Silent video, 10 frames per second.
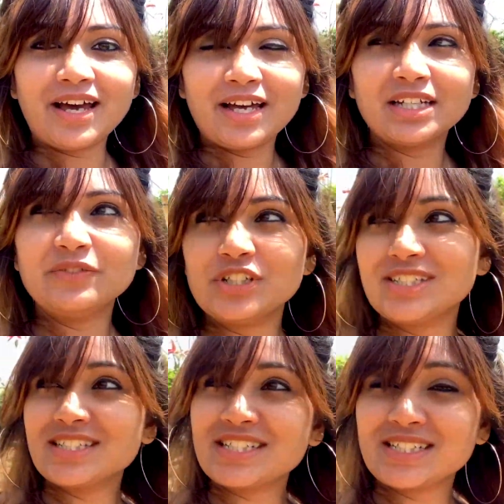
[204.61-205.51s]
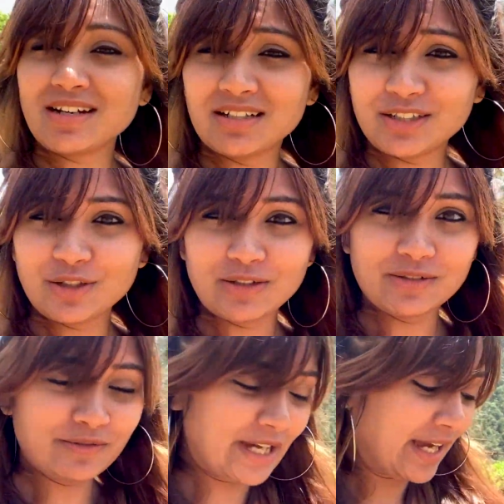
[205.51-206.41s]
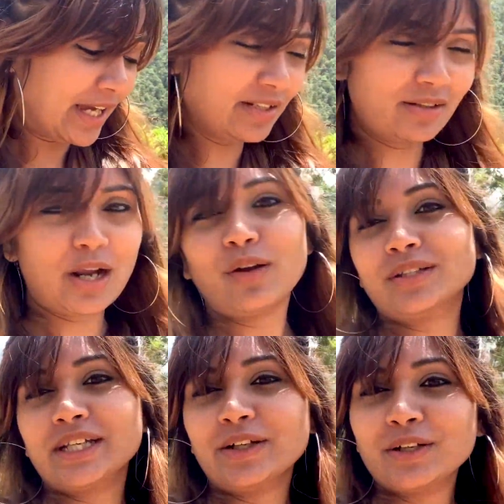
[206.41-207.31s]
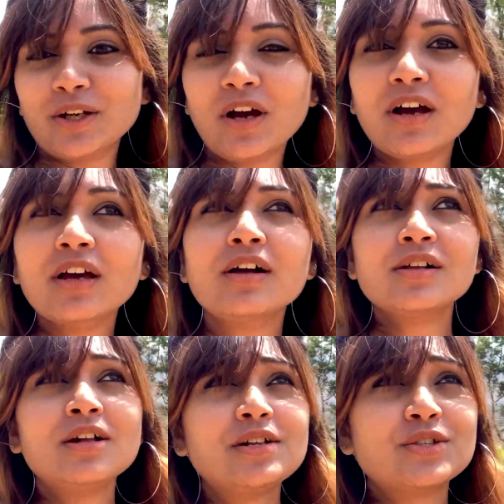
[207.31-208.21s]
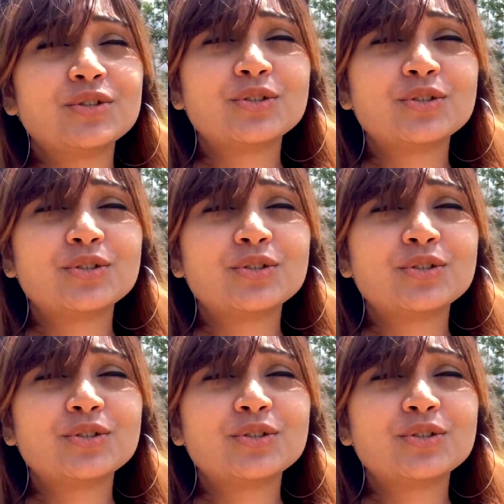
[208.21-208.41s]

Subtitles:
and we just started off at around 10 o'clock. So